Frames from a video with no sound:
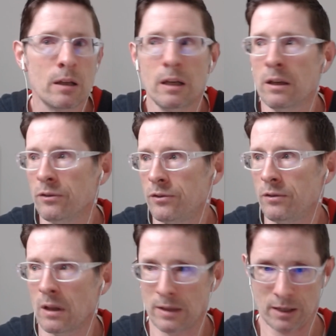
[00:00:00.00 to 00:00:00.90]
is
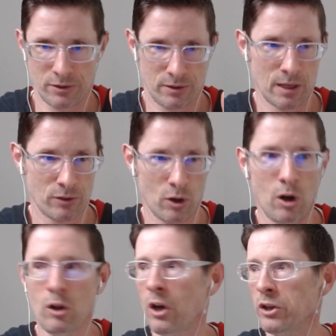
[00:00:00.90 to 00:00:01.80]
that's
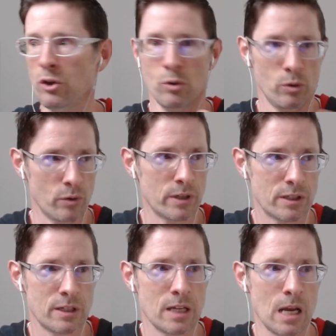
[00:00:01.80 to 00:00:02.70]
all on you and the rest of
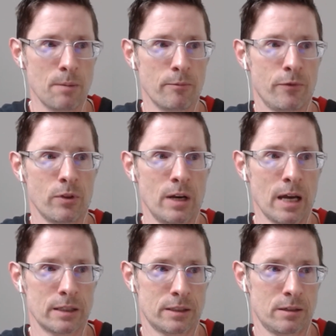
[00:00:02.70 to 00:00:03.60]
the team for the
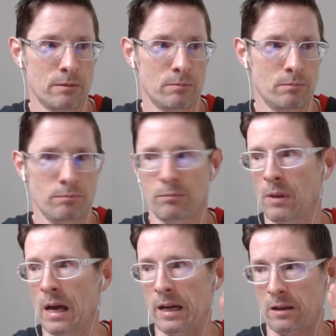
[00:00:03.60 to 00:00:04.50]
next
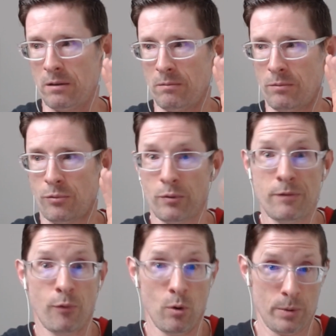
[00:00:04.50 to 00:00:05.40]
like
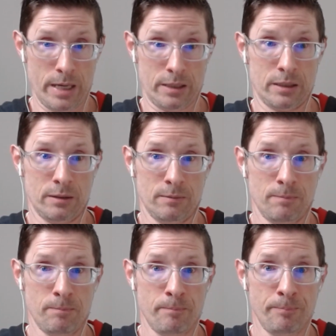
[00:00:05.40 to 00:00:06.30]
3-4 weeks,
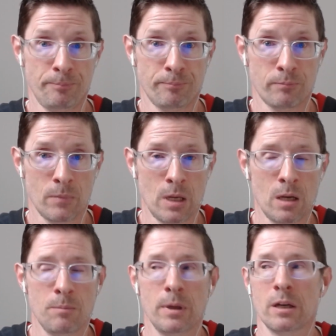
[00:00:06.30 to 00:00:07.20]

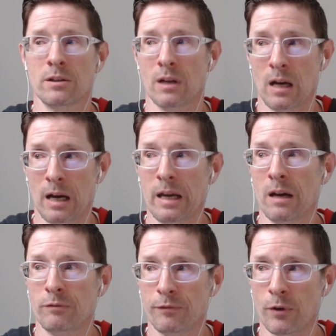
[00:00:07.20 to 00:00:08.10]
because I
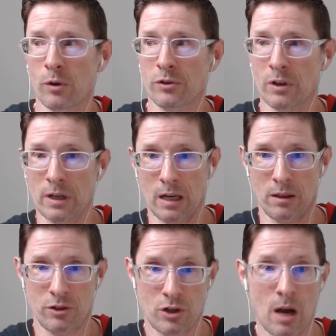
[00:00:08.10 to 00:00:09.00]
have to focus on getting
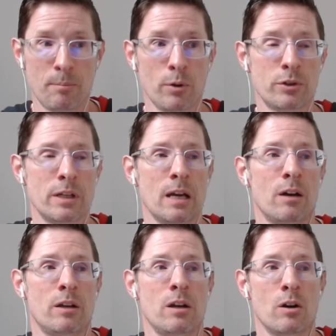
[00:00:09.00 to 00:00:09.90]
this job posting
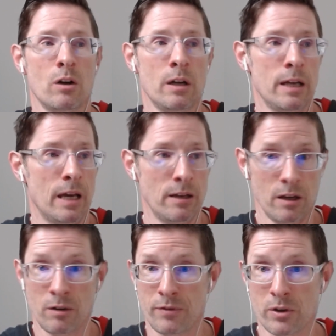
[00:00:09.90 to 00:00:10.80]
out here and
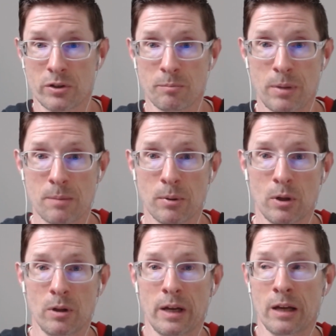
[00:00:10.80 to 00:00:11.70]
interviewing some
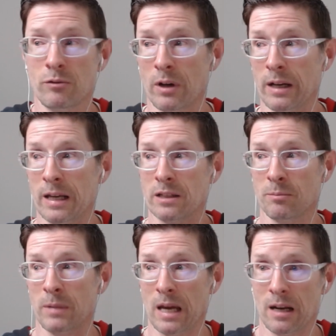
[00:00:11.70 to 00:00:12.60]
people and trying to get
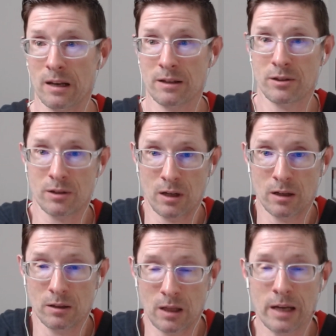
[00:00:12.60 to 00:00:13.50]
some candidates
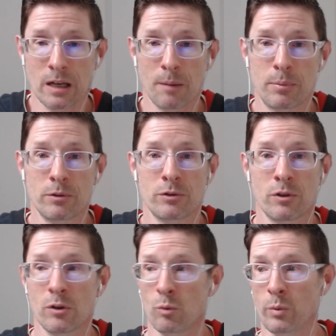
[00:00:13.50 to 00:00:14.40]
lined up so
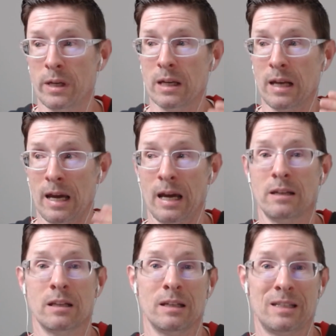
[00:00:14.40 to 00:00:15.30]
that we can add
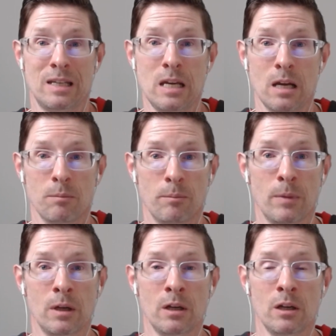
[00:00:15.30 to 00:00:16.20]
to this team,
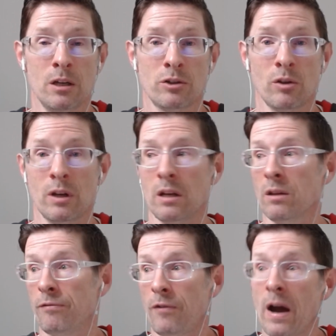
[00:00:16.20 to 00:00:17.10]
so that in the
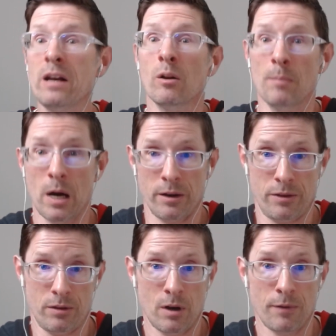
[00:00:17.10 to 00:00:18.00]
final
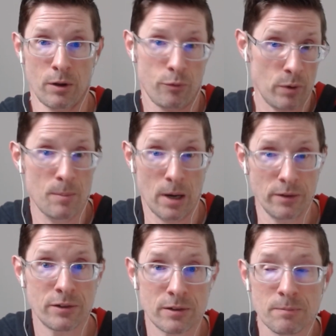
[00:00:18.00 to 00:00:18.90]
month of our 3
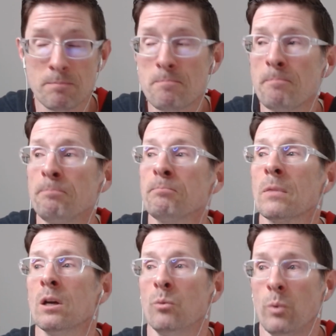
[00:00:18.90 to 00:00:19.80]
months,
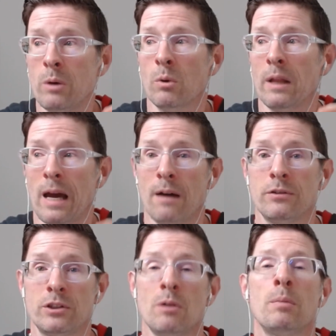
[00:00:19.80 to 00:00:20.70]
we will have
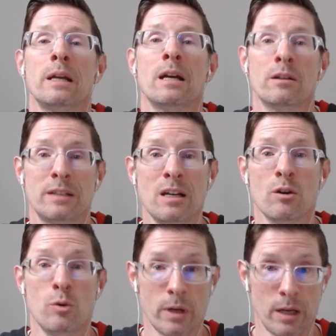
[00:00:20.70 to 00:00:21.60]
somebody else here
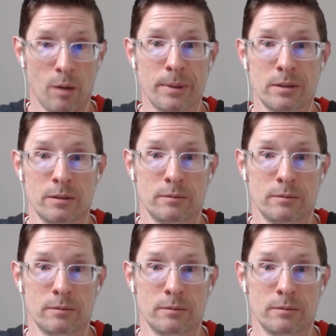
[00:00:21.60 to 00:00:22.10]
who can help us.